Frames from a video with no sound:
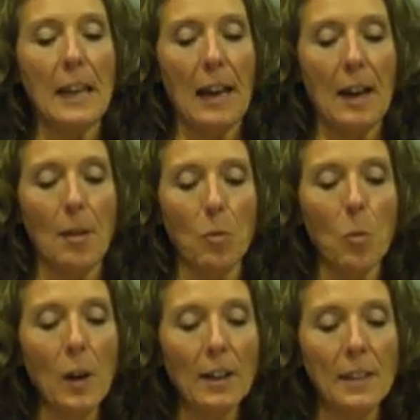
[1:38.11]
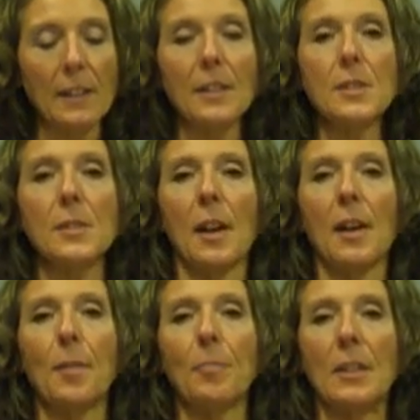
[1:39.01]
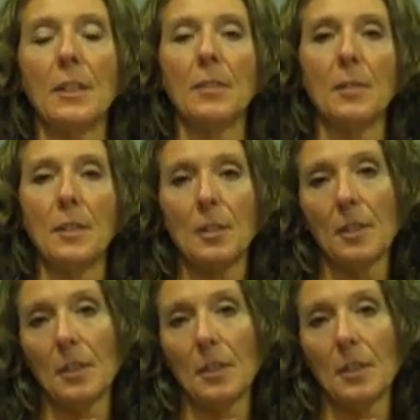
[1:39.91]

Uh, one is um, a,